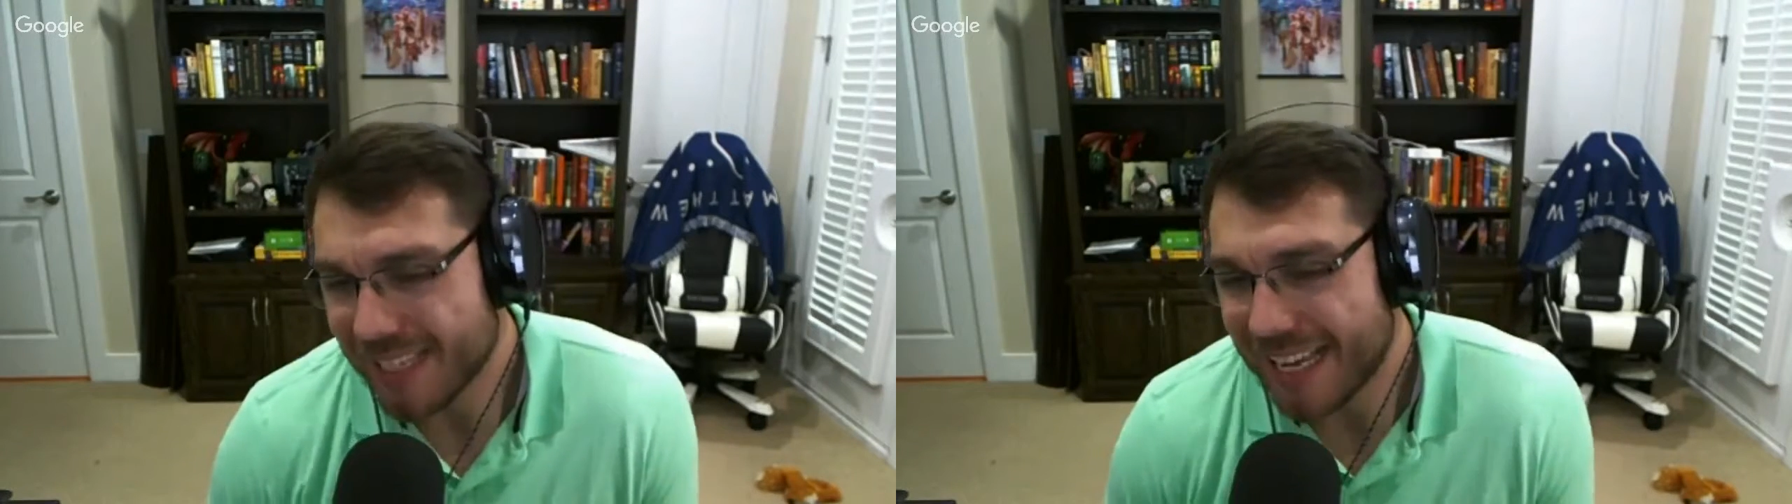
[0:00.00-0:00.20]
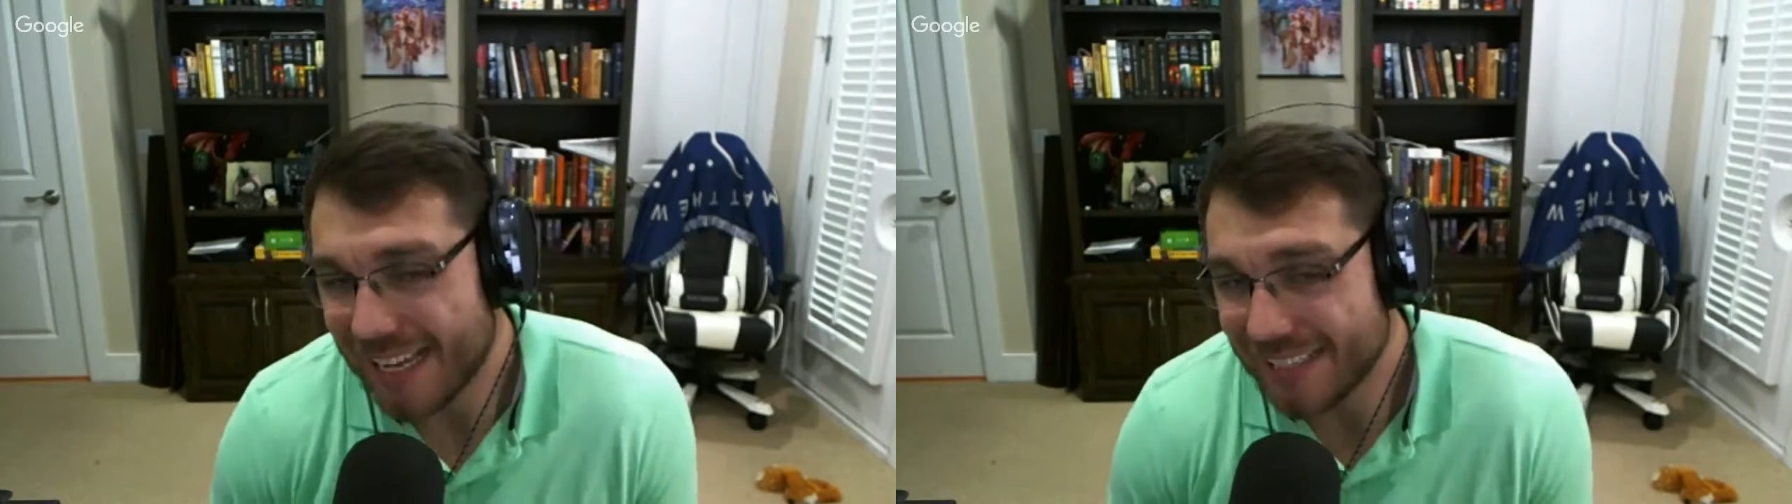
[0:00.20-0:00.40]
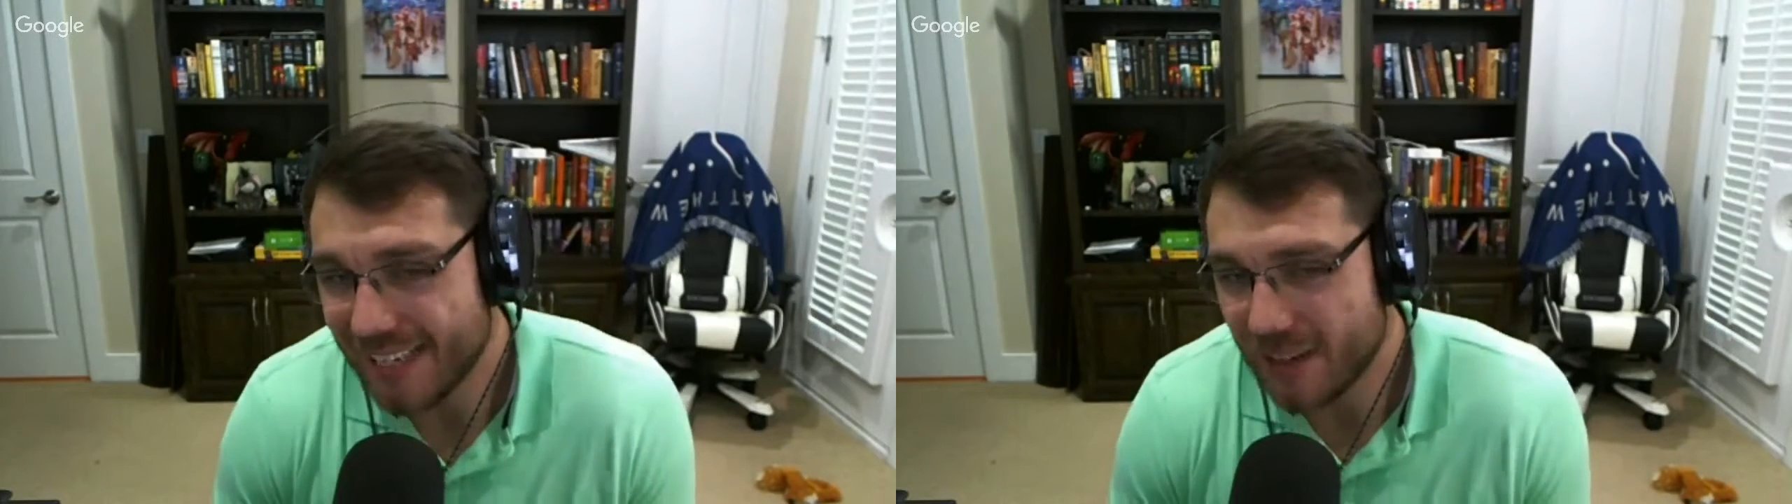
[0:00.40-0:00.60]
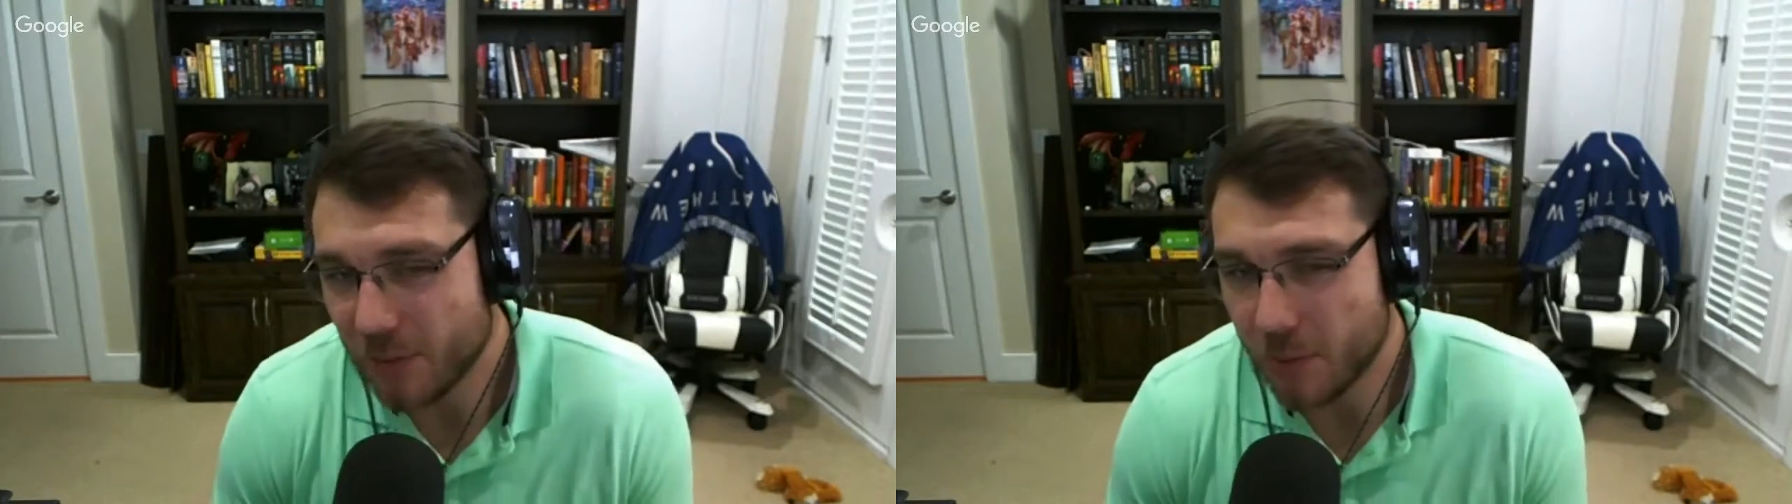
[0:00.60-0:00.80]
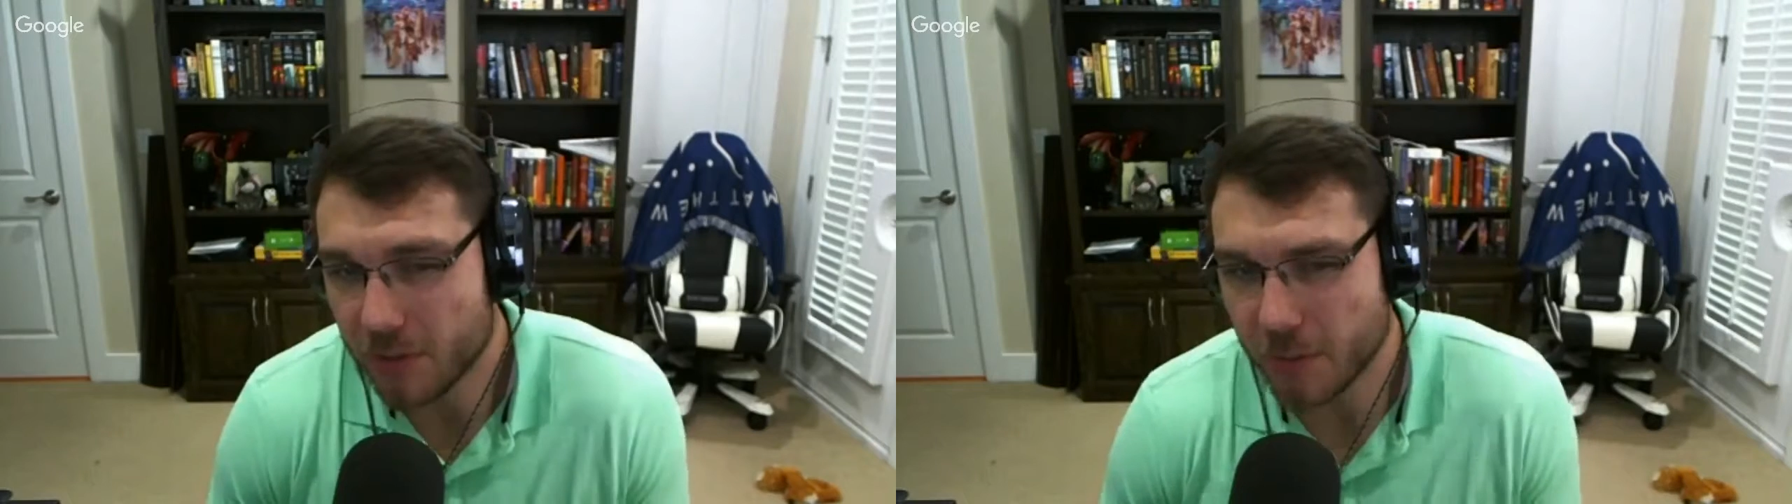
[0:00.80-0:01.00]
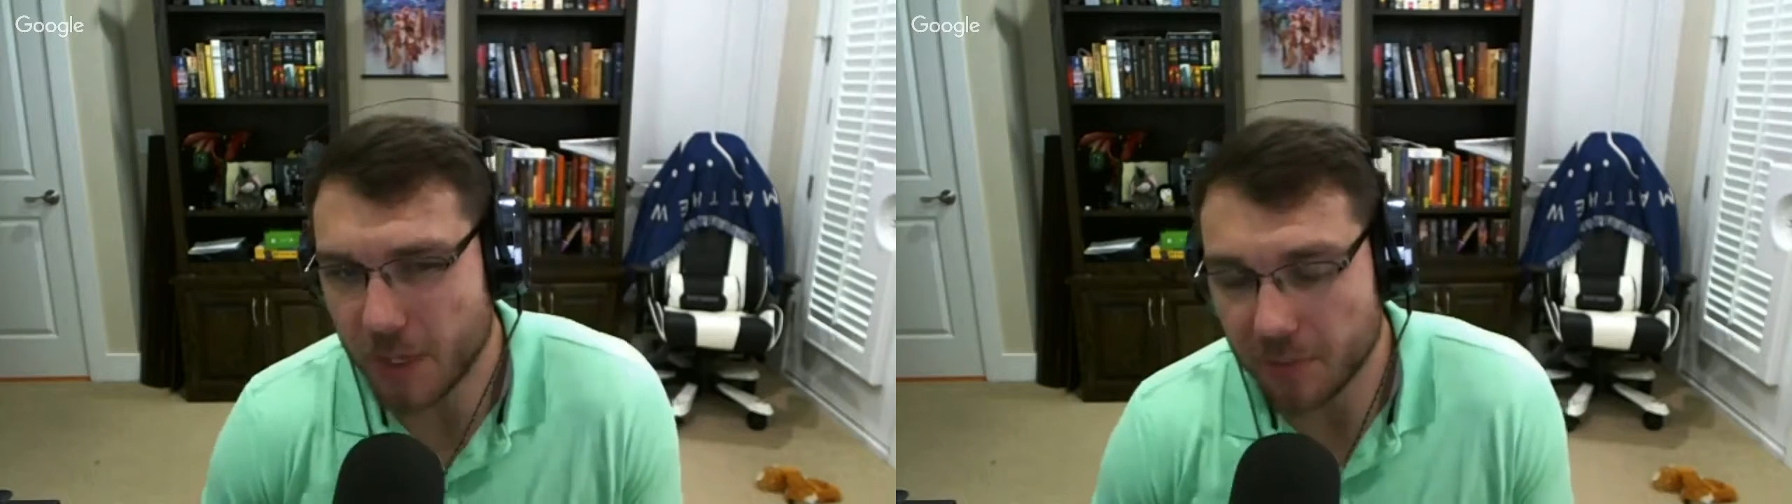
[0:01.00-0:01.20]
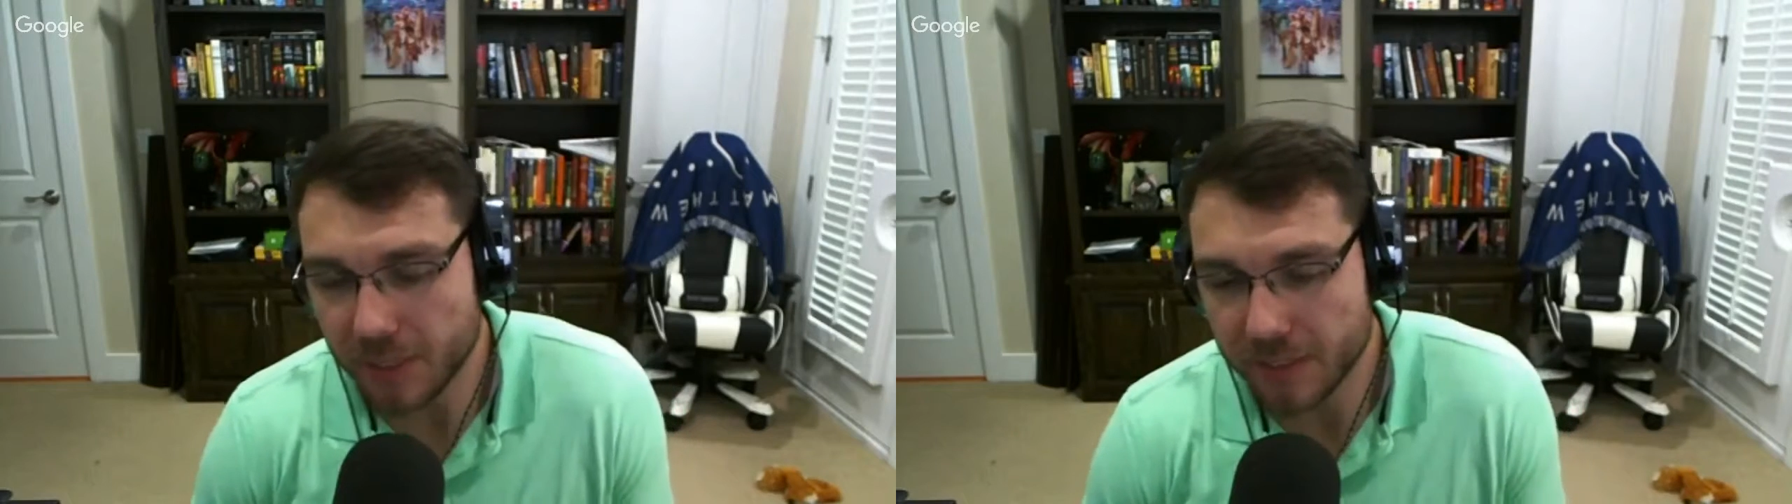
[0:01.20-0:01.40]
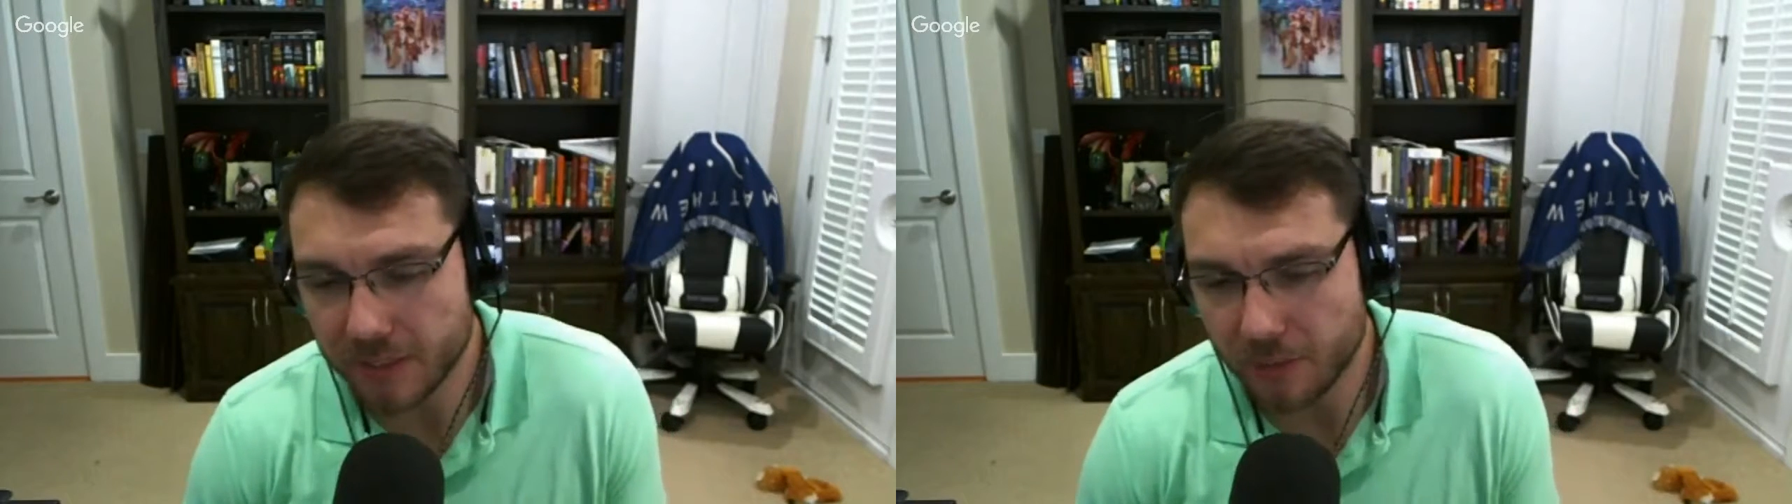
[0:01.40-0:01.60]
kind of how it was when I
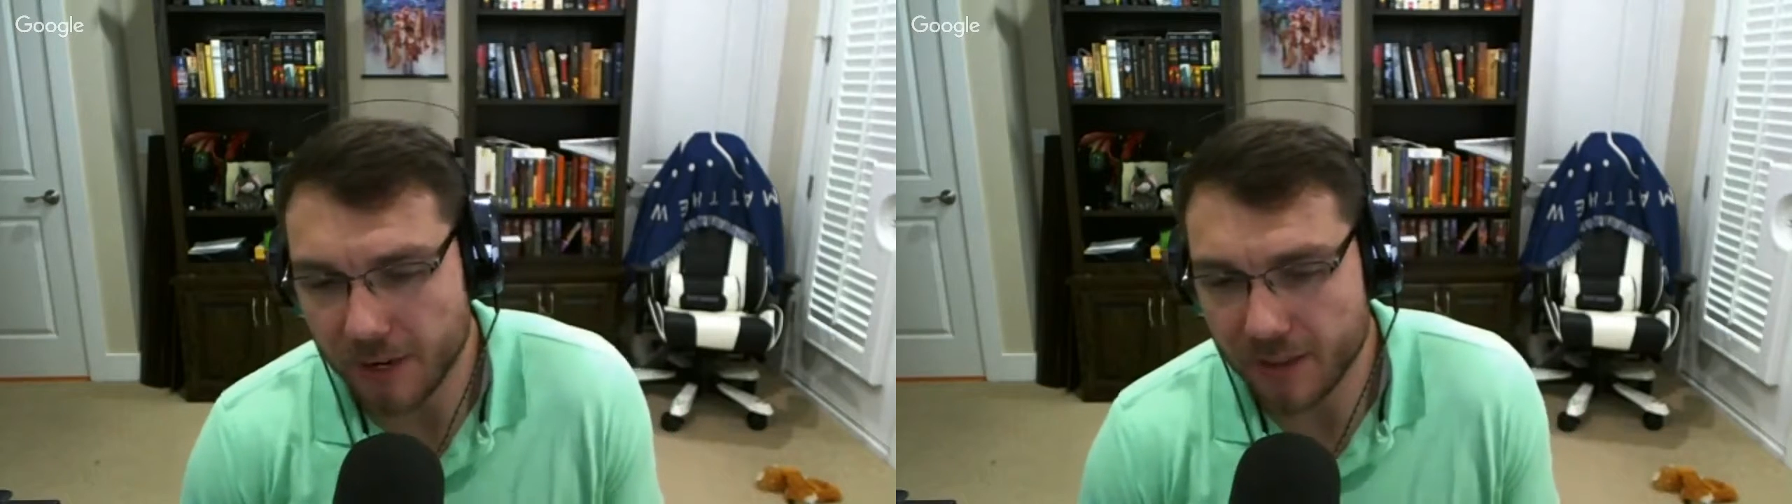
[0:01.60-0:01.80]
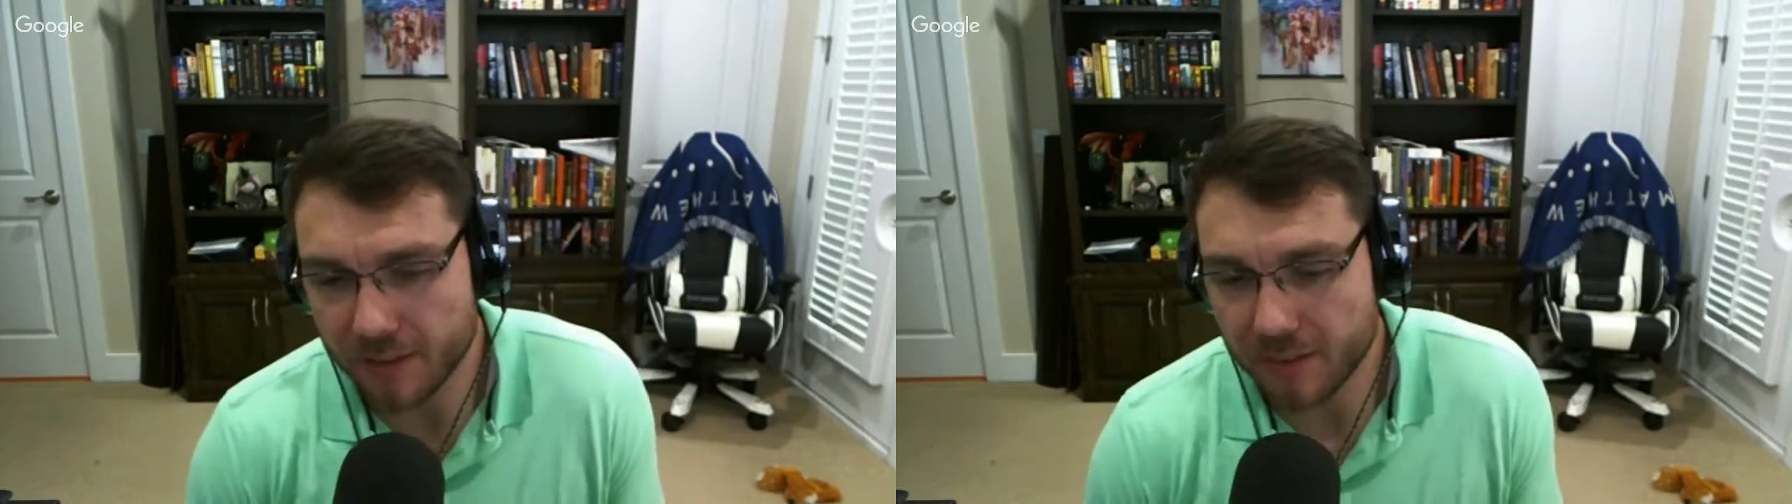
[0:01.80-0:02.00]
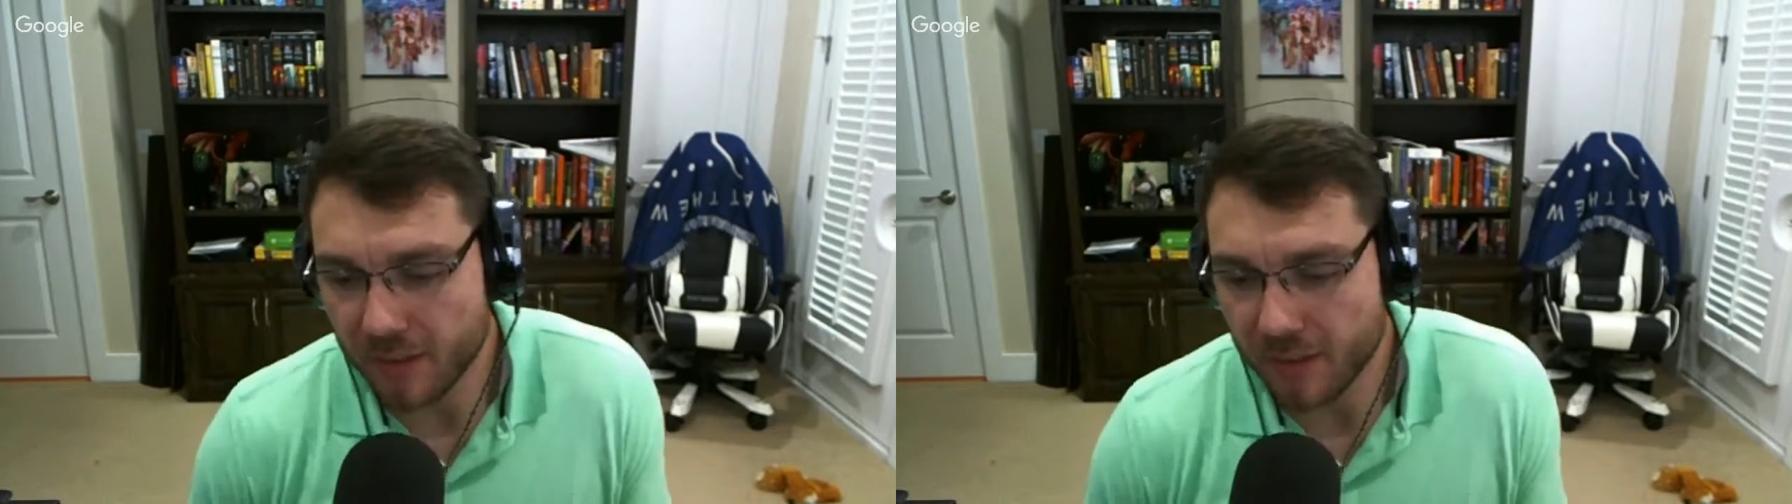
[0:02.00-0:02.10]
played in Wrath.